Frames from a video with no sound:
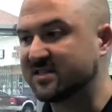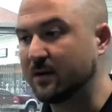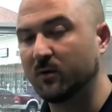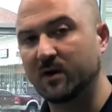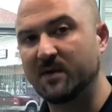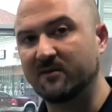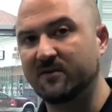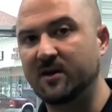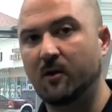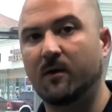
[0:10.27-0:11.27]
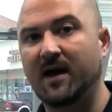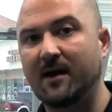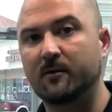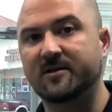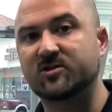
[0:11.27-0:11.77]
today we're going to make a video on how
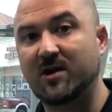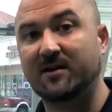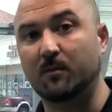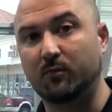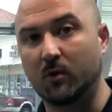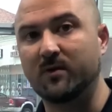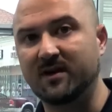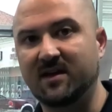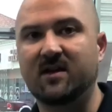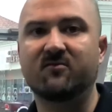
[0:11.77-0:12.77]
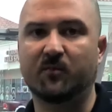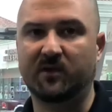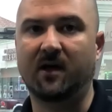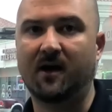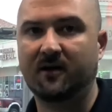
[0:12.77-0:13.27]
to extract a broken key from a
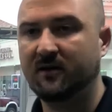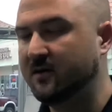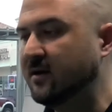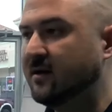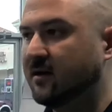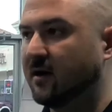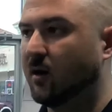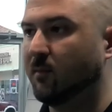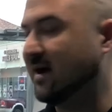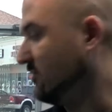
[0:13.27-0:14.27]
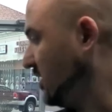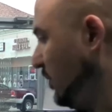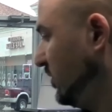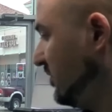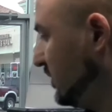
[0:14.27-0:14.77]
lock. Um, I have a
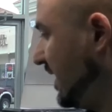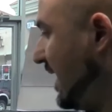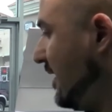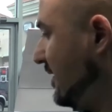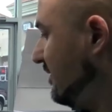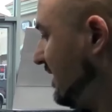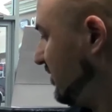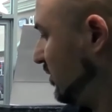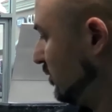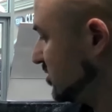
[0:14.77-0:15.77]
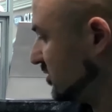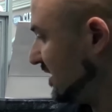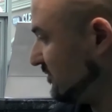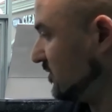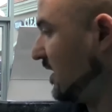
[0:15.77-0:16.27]
couple of them laid out here. I have a commercial
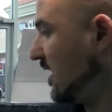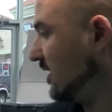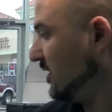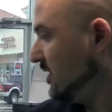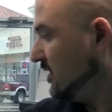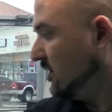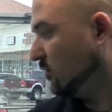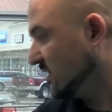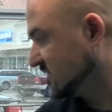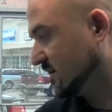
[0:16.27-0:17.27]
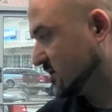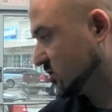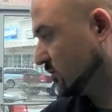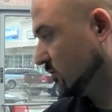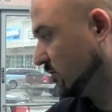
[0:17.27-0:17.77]
lever lock, a
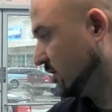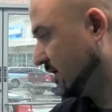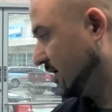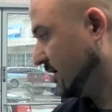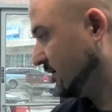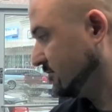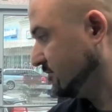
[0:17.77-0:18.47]
residential uh,